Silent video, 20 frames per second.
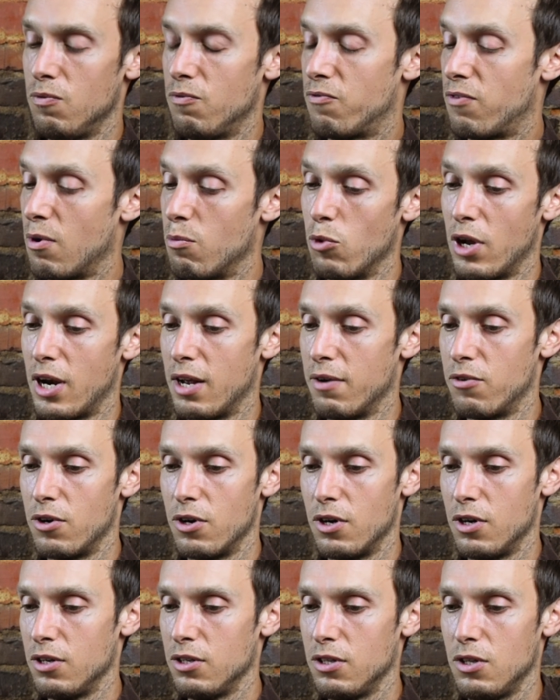from what I've
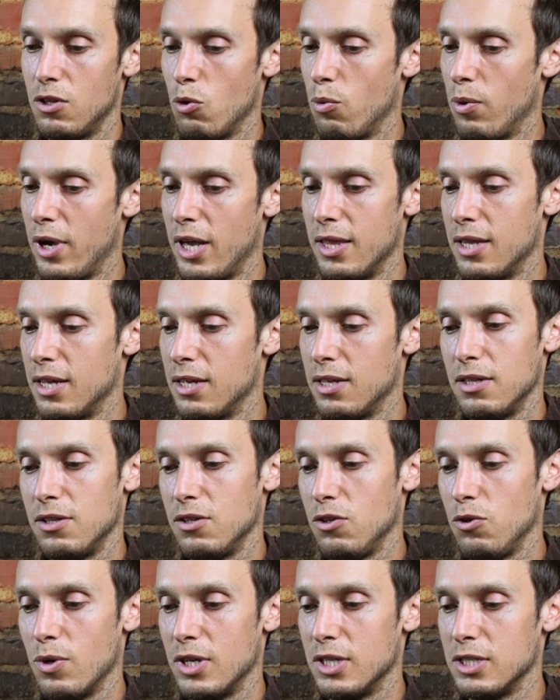heard, the way that
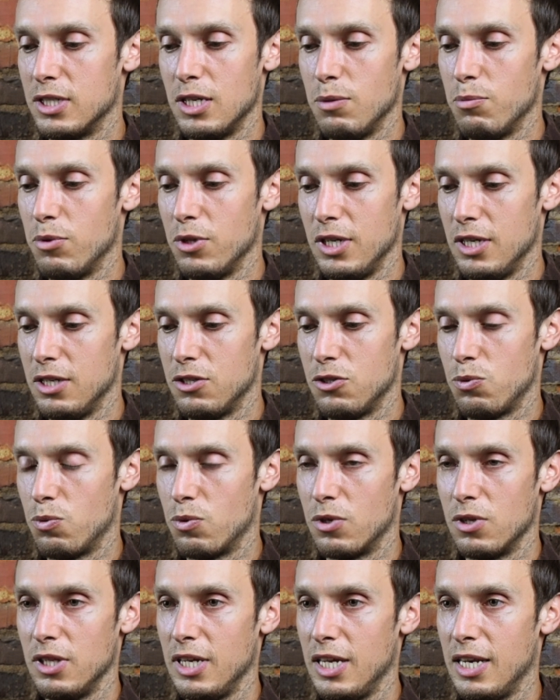UNC police
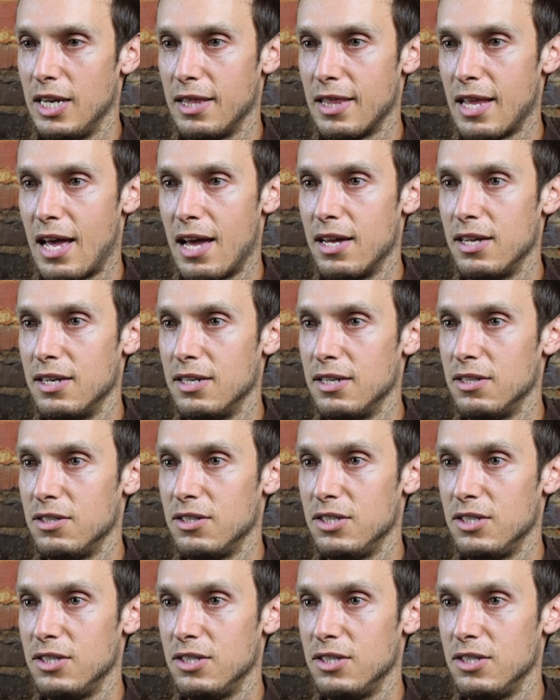were leading that and